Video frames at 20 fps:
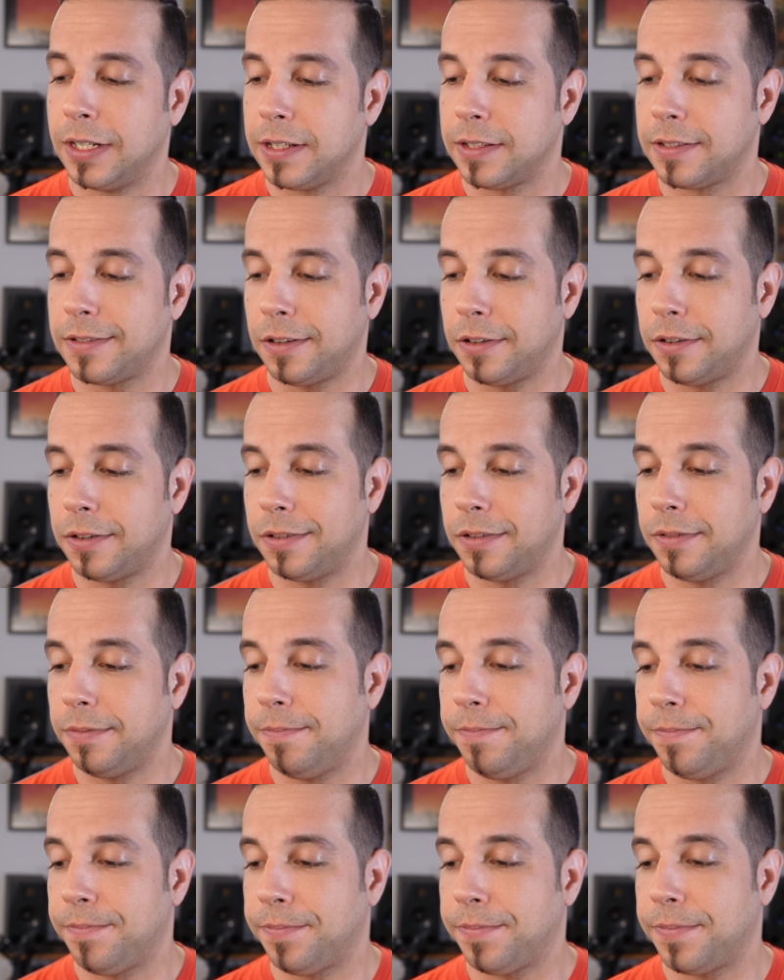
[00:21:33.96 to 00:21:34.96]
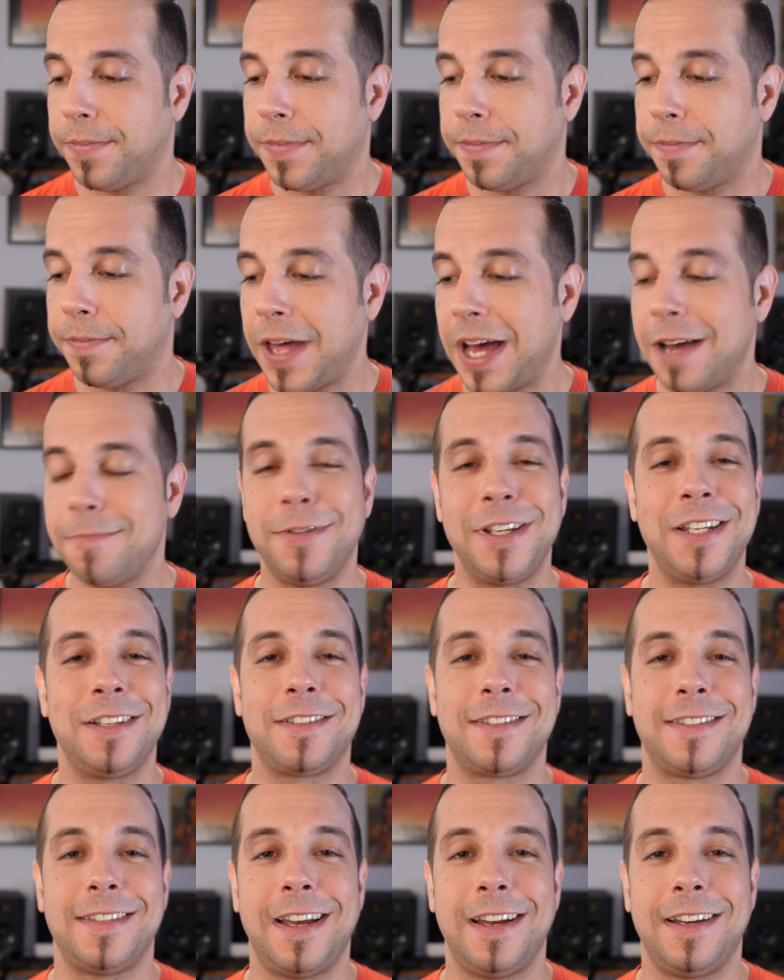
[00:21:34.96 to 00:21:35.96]
So that being
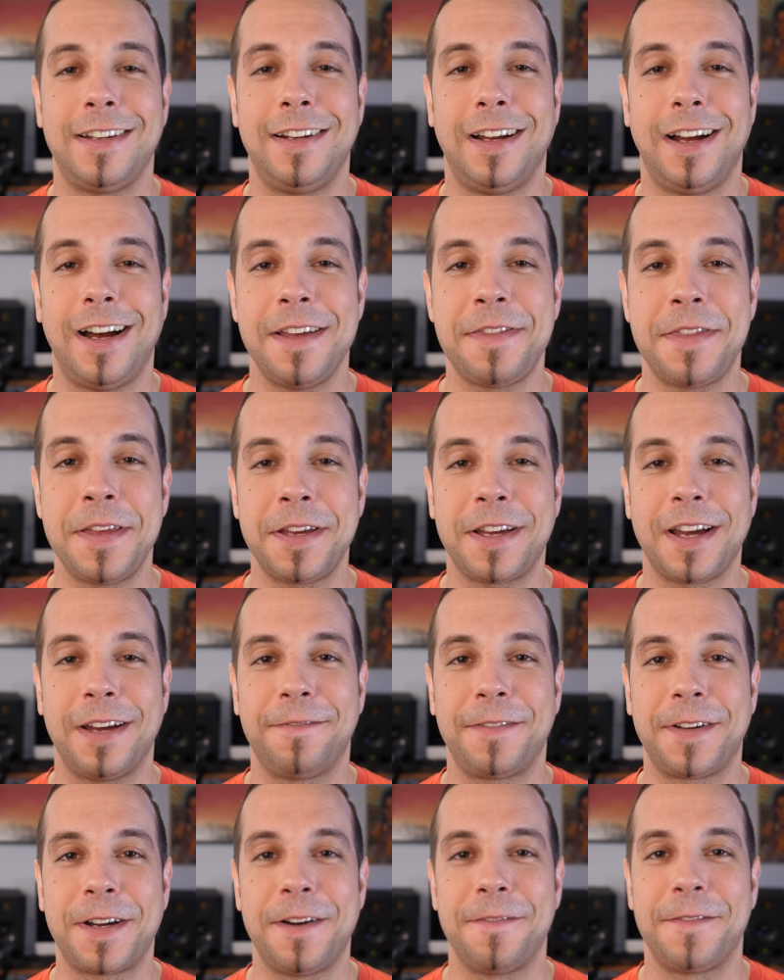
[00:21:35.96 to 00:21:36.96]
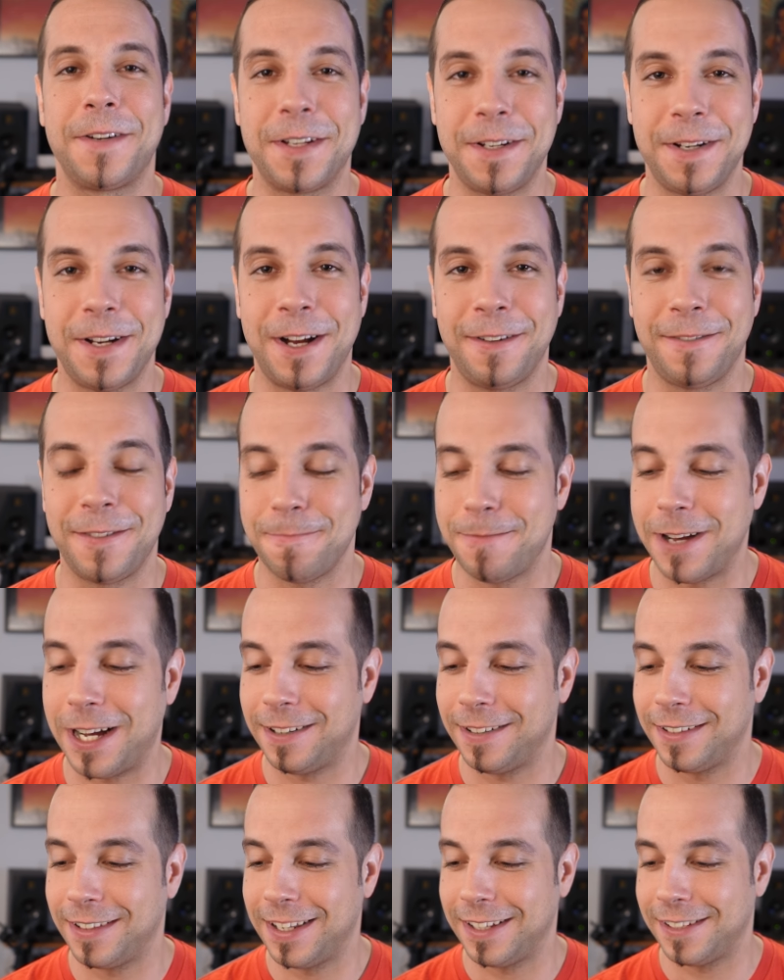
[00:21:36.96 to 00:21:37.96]
said, I think I've covered enough
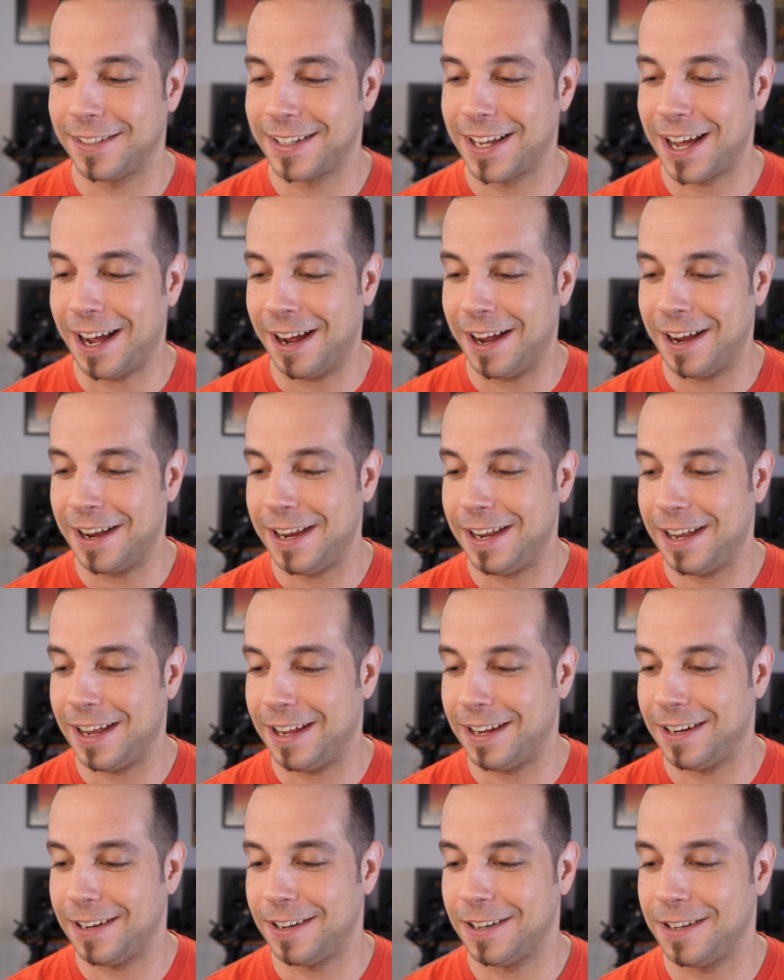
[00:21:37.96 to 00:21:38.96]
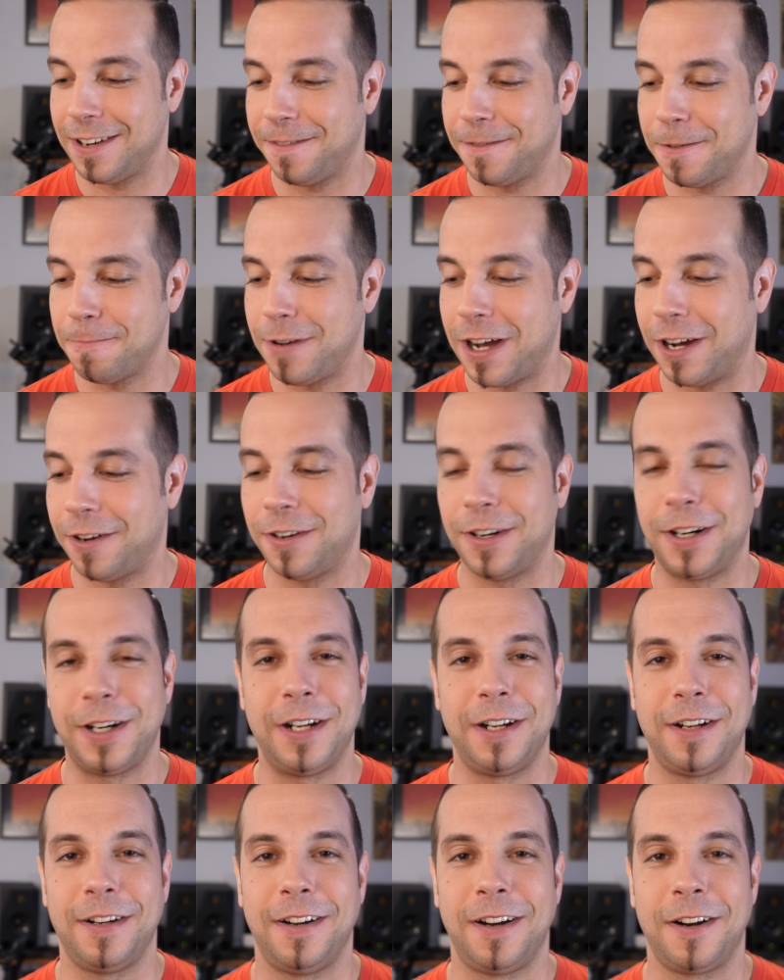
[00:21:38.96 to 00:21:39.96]
about this guy and enough about
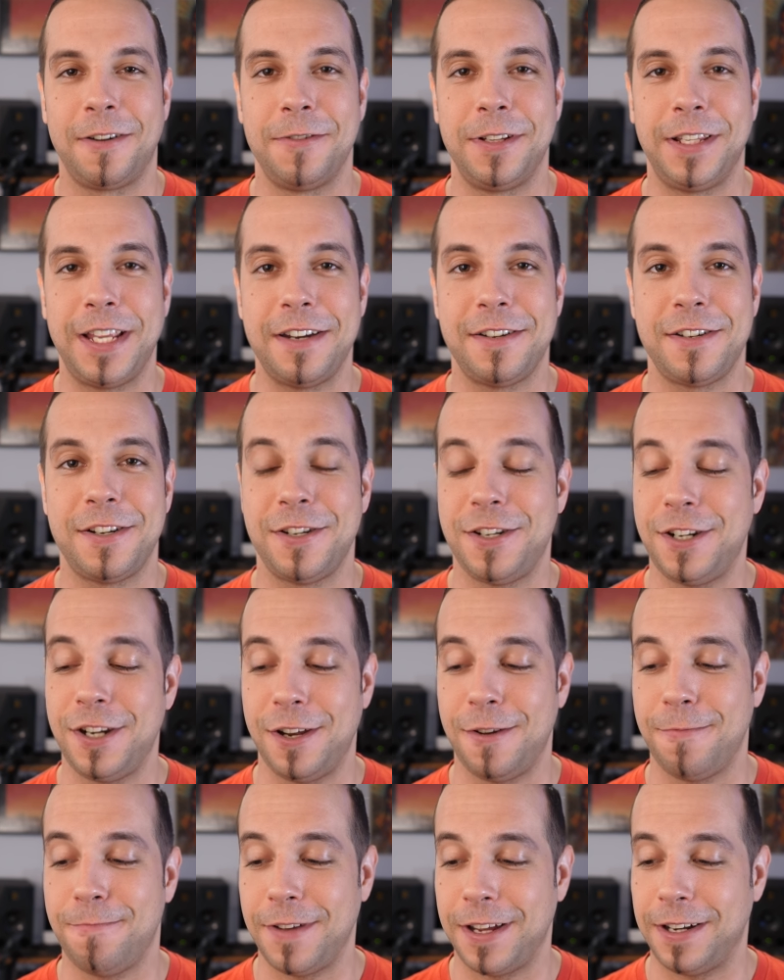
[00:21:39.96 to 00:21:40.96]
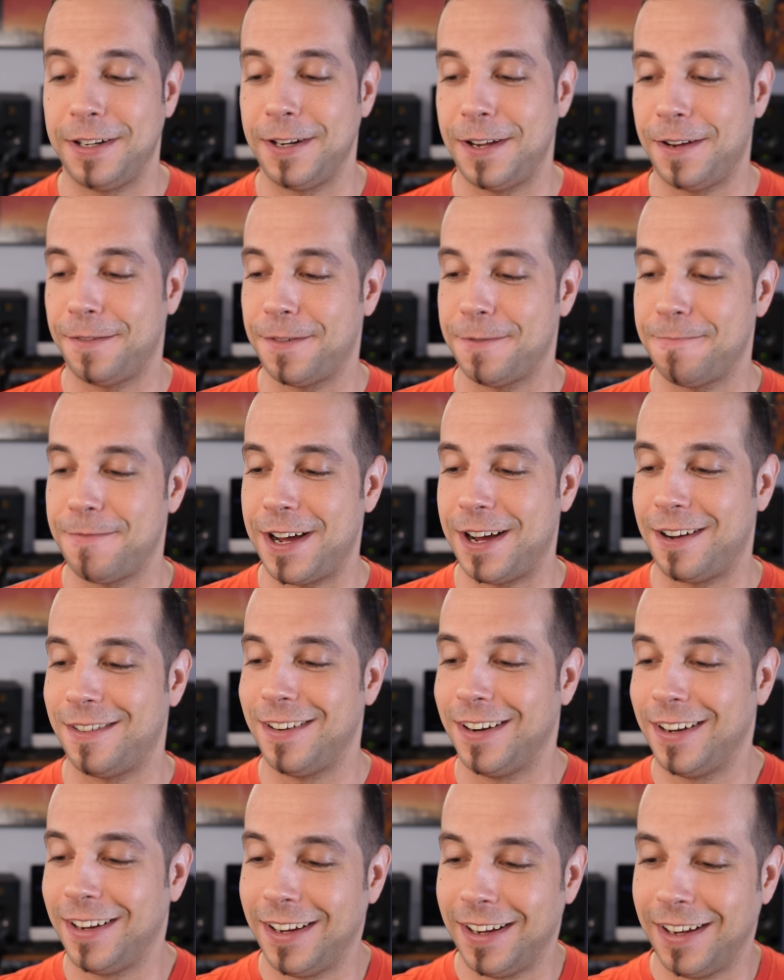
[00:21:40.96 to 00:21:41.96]
our relationship and enough
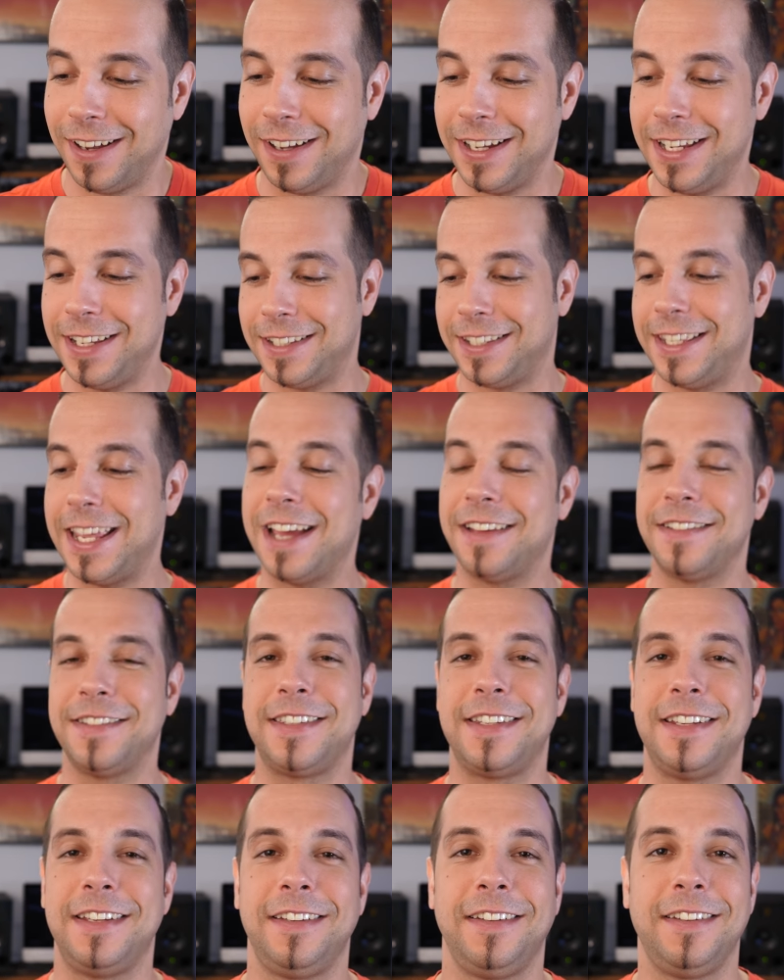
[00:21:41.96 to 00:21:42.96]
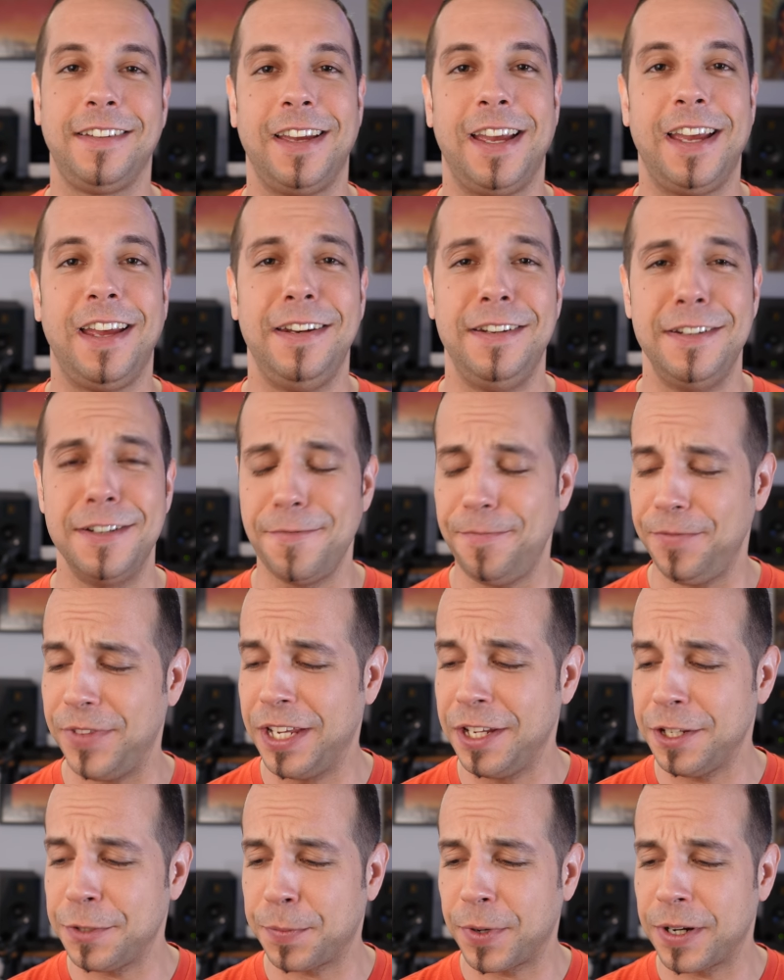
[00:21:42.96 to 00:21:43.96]
about his dancing and
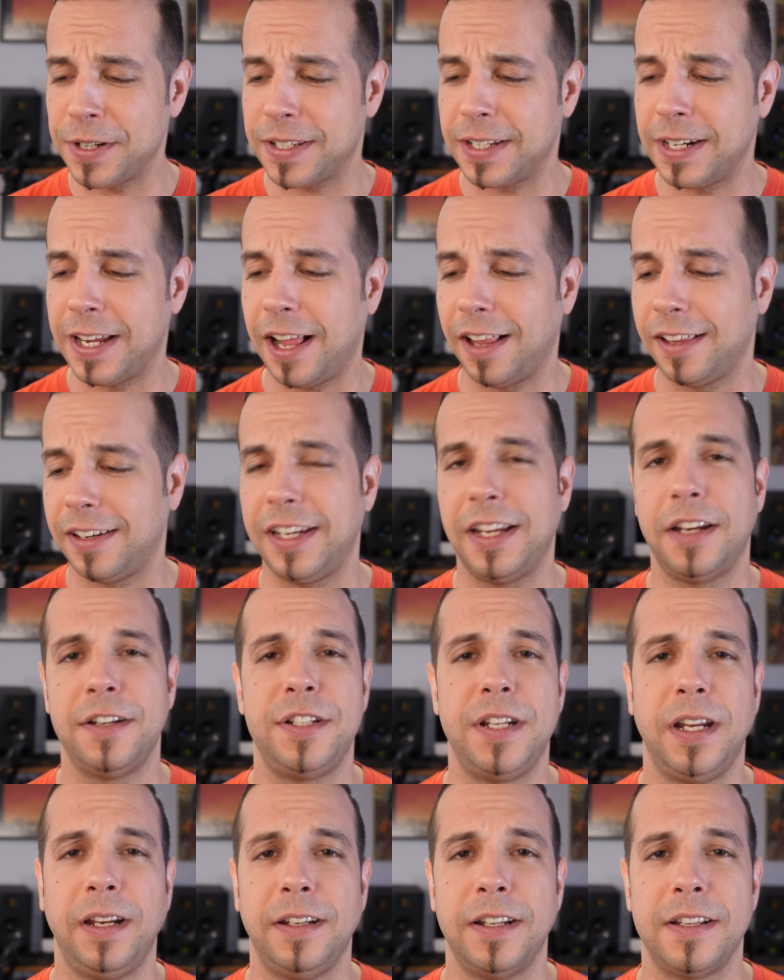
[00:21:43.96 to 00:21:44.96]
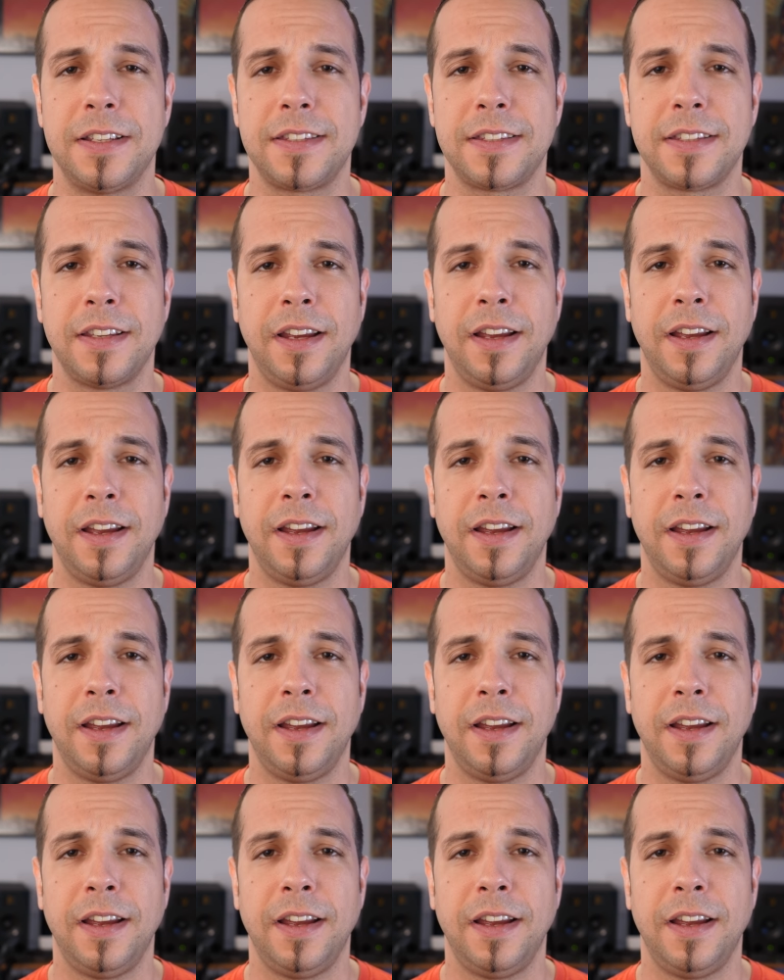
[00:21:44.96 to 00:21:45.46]
his personality and genius.